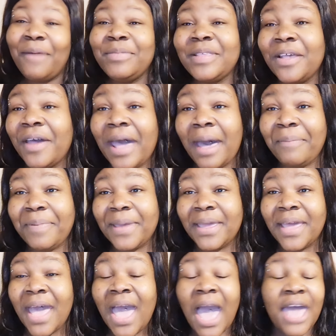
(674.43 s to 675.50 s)
I'm so
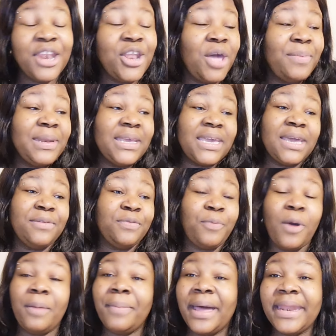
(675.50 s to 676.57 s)
happy. Nobody can
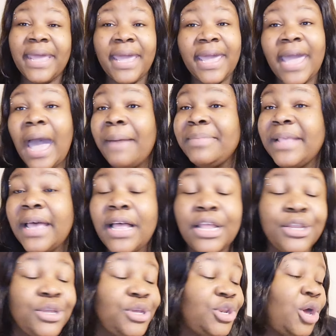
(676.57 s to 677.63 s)
spoil my day. I'm
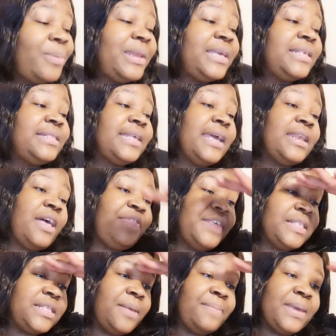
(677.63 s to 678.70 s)
telling you, nobody can say
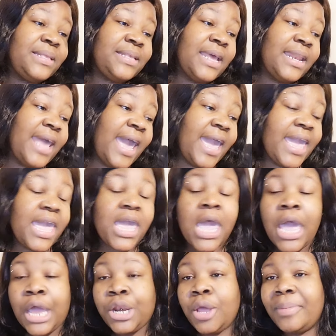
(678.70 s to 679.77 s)
nothing to me today.
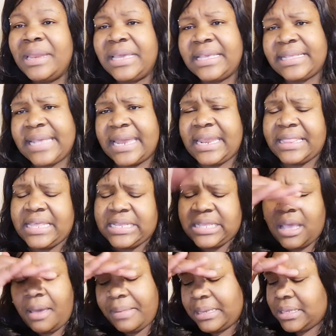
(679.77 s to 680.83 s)
Nobody can say
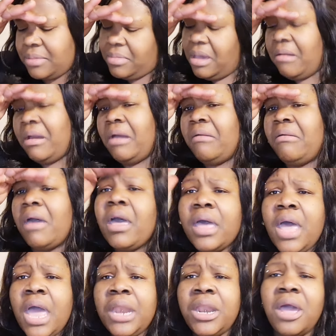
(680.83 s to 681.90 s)
nothing to me tomorrow.
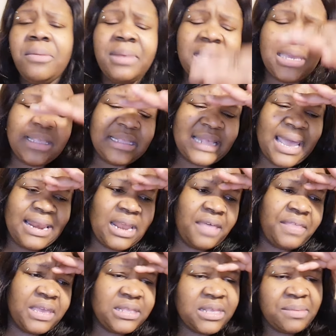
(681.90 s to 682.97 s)
Nobody can say
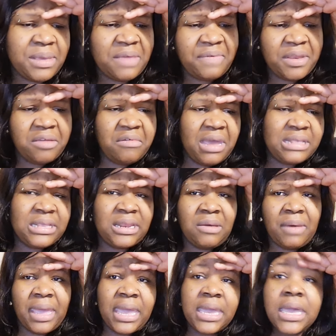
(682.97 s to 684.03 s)
nothing to me for the rest of
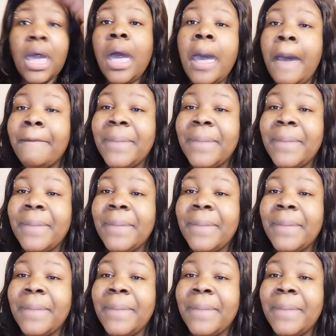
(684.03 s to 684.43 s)
the week.